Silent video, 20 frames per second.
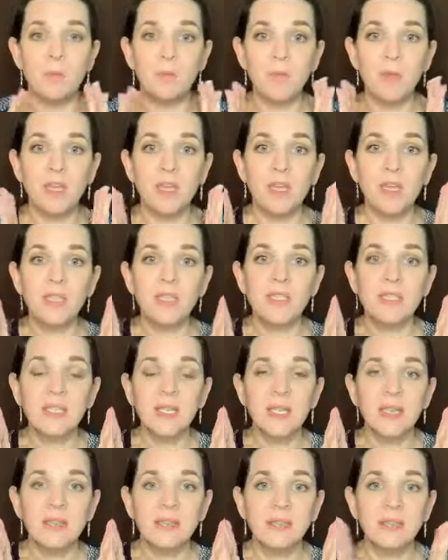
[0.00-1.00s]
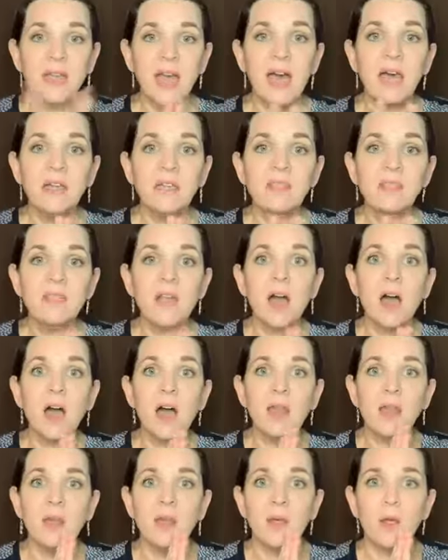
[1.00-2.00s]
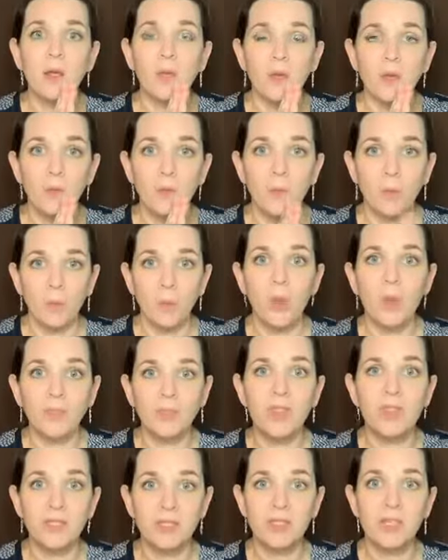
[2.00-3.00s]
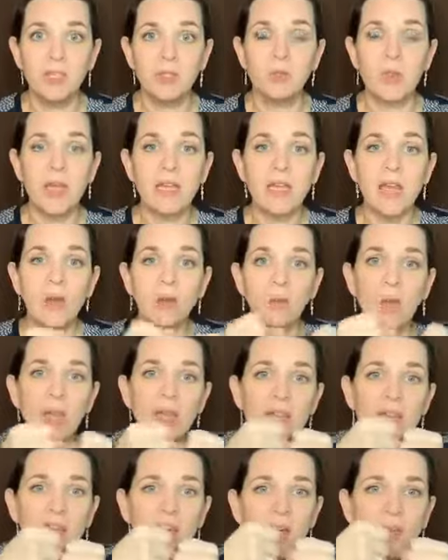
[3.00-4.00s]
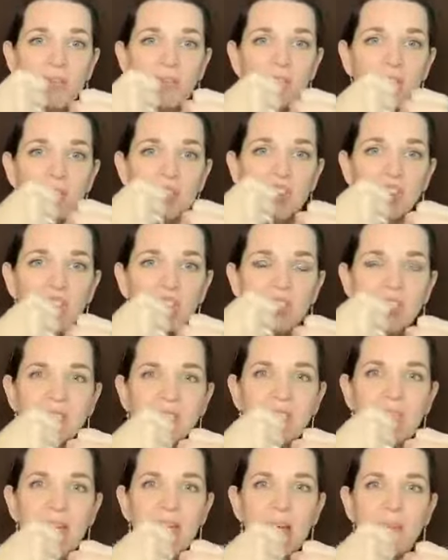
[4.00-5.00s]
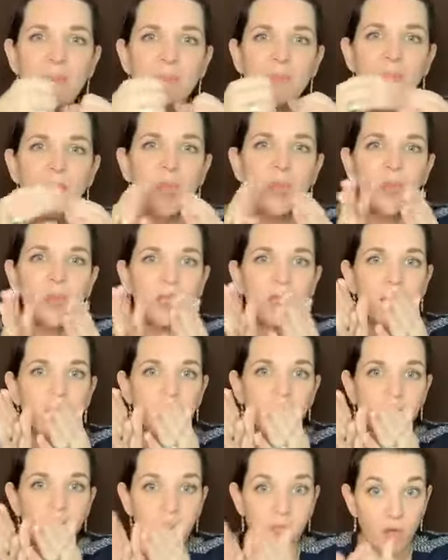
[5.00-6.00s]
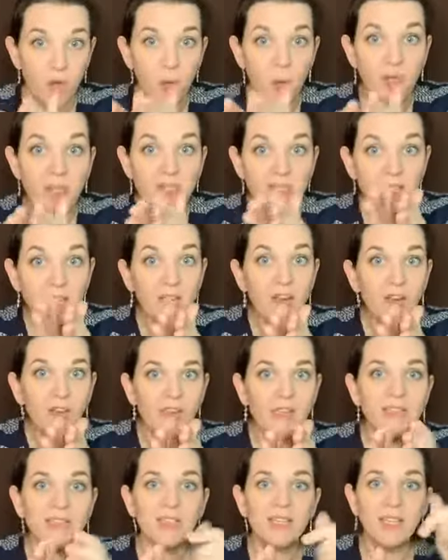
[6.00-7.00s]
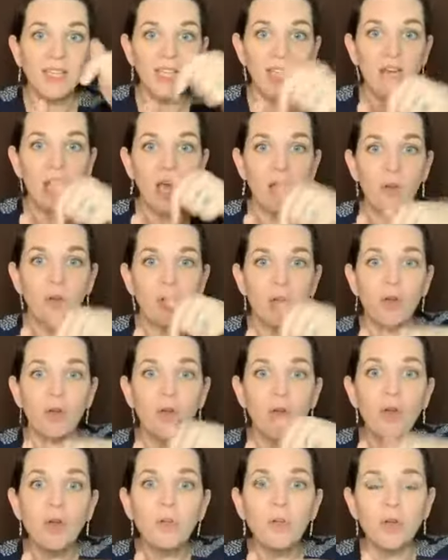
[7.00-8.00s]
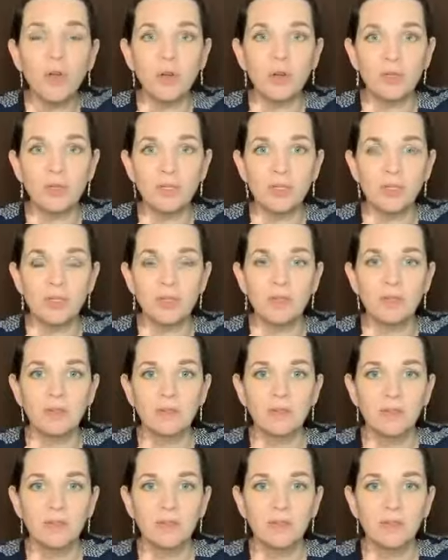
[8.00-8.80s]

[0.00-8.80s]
because that is not what this is right now. Right now, this is just that, though it tarries in our chronos,